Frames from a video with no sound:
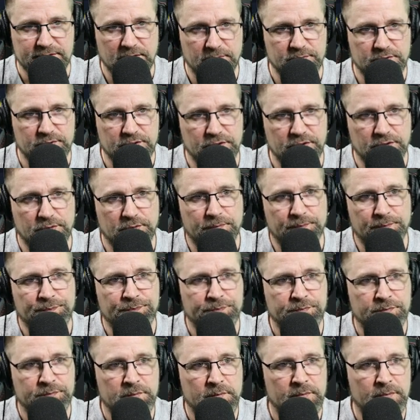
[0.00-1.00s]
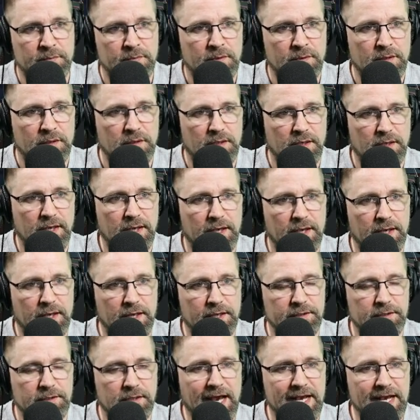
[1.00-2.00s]
to you.
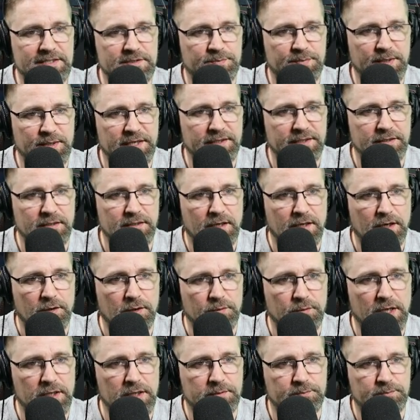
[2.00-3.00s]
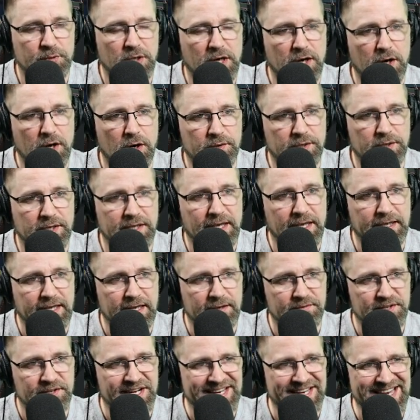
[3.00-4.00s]
And last bit, Relic priority, I
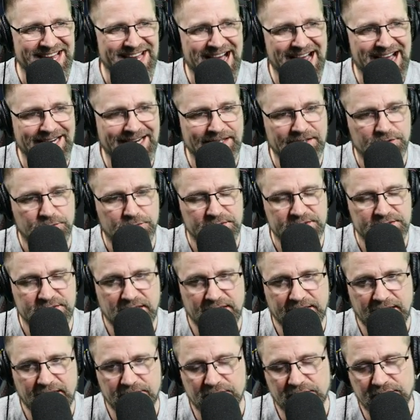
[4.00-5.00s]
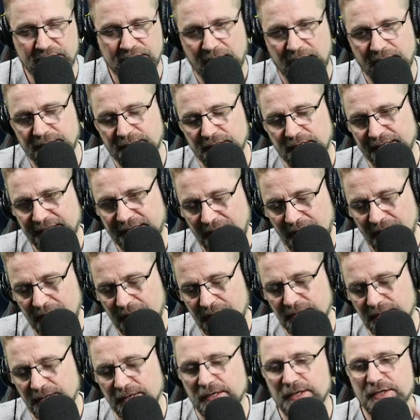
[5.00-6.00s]
gave it a 9. And the reason I gave it a 9,
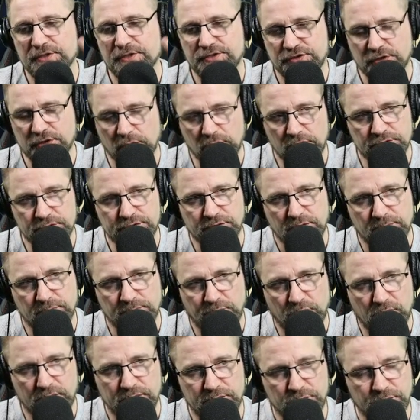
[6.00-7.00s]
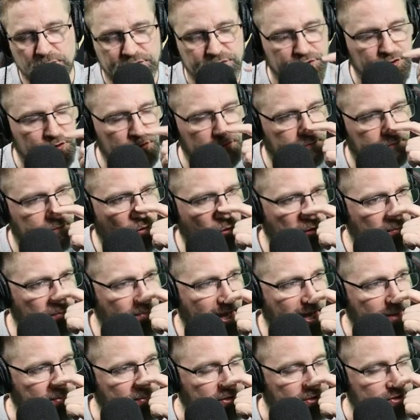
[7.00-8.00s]
again, solos are important with the new
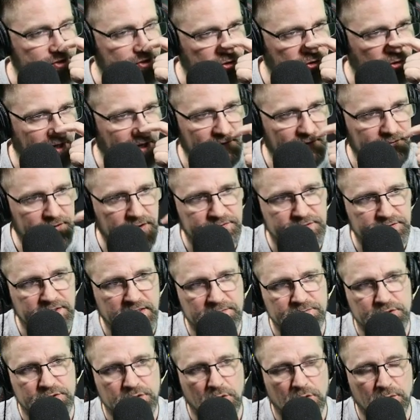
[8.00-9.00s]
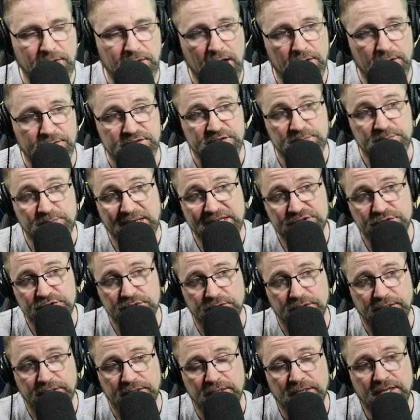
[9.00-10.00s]
format because you don't have enough teams to go around,
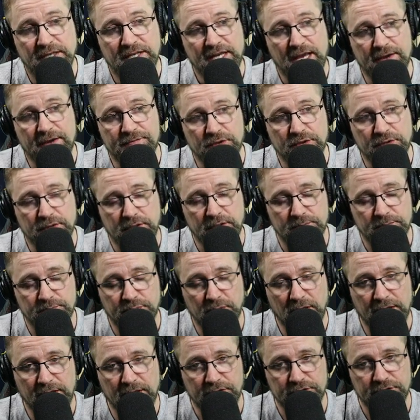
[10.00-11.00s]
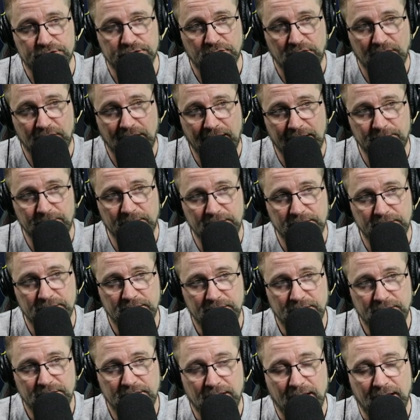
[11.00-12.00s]
especially if you're a good player and you're climbing
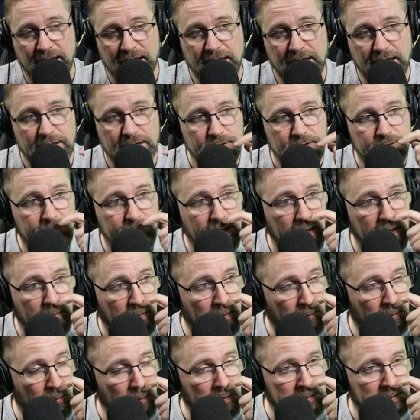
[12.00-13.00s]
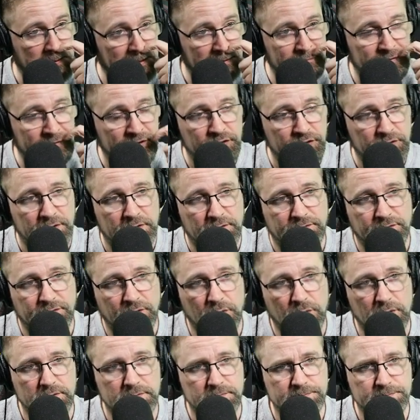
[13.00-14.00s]
and you've got to put more teams than you can afford.